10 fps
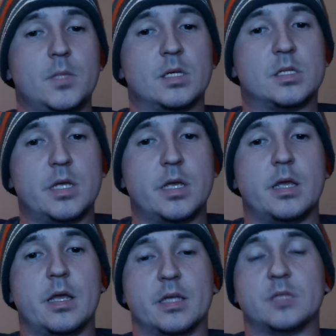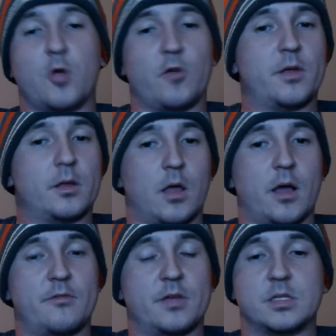see his perfect
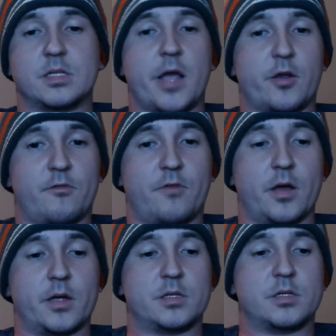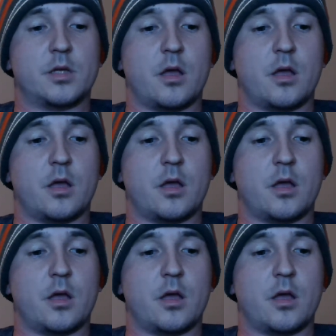life, his sacrifice